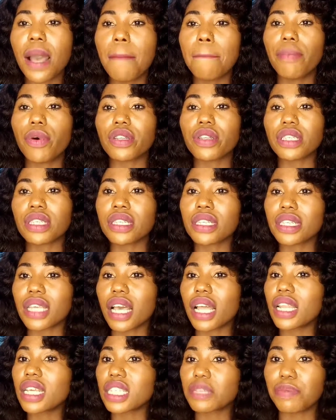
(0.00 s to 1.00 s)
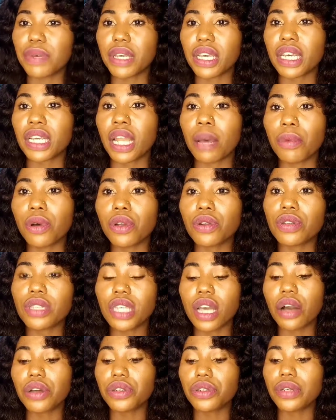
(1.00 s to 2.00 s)
But sincerely speaking, I'm going to
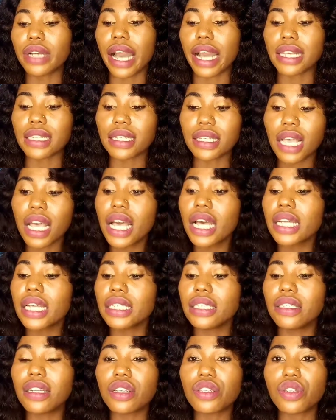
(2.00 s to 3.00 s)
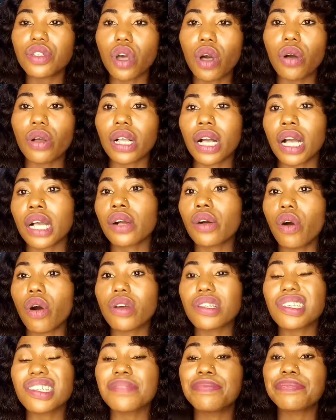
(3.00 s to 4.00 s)
tell you guys, Dettol can
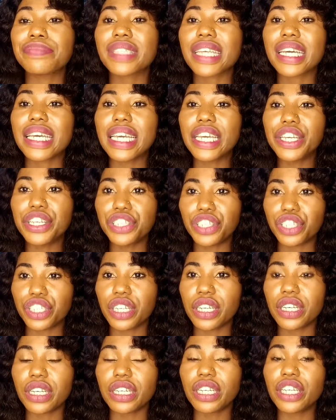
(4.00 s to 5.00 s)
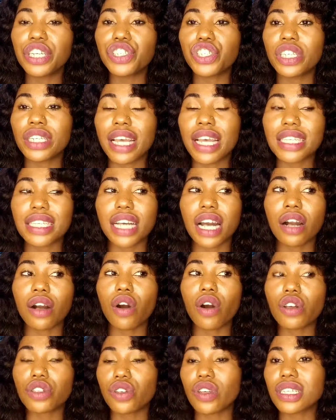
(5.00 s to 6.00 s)
cause itchiness. It can
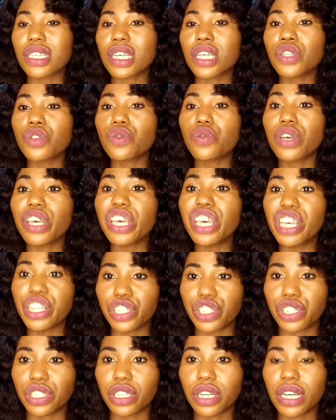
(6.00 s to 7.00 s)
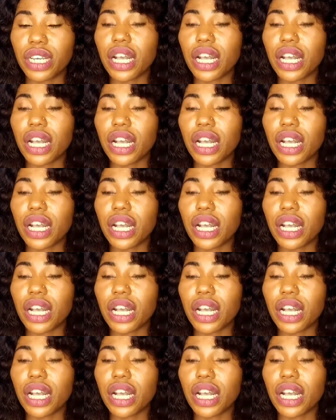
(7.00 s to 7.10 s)
cause your skin to itch.